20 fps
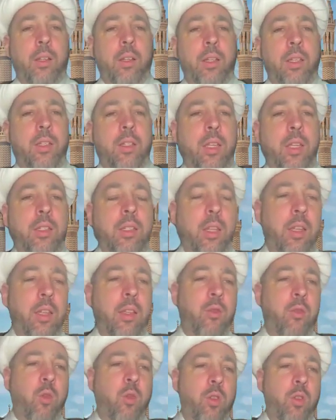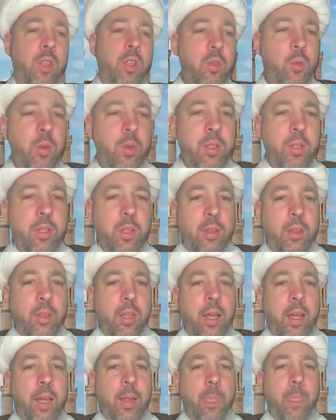He says it's for this reason
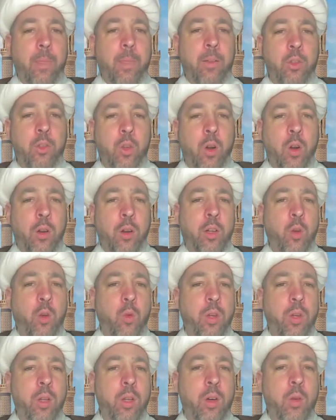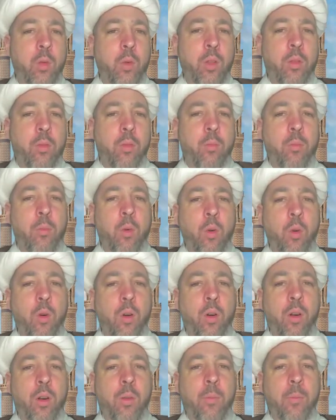that drawing a will with
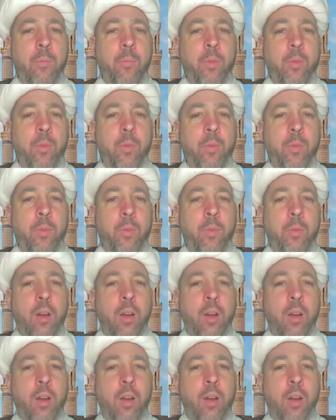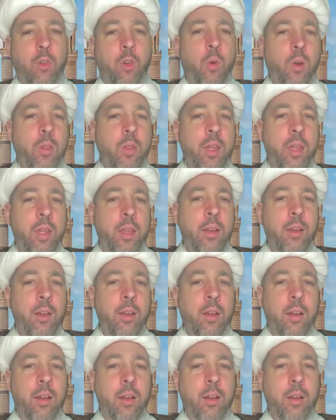more for more
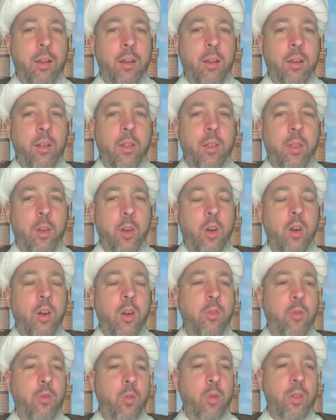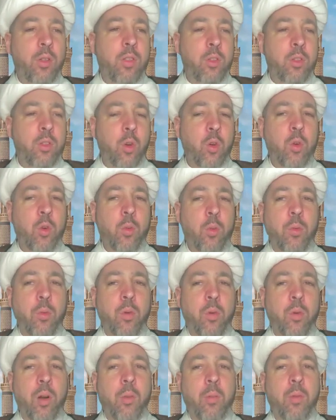than a third of one's total
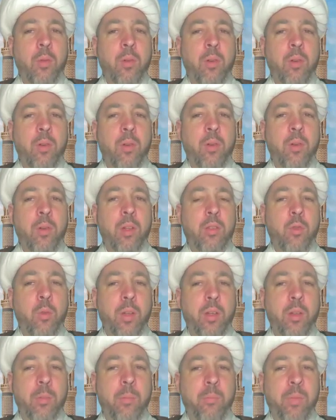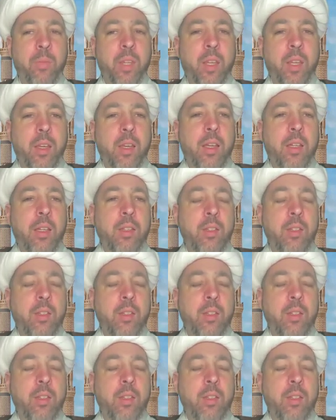property is forbidden.